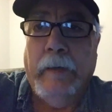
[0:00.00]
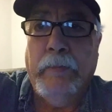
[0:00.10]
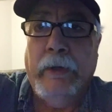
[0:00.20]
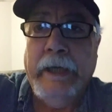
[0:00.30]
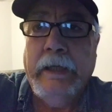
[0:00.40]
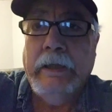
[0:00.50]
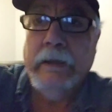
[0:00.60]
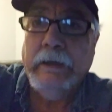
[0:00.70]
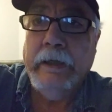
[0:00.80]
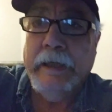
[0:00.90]
break
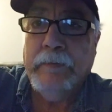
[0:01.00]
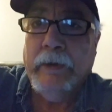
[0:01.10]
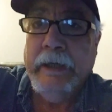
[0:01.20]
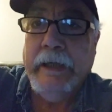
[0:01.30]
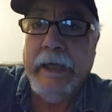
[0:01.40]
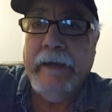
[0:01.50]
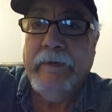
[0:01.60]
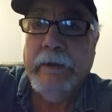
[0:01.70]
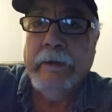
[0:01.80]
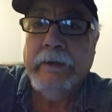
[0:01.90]
they have
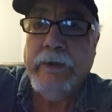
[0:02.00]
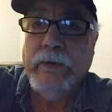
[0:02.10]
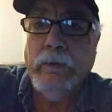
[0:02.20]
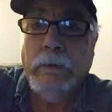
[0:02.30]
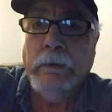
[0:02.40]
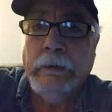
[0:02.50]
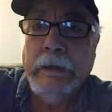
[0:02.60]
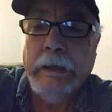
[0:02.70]
here at the school,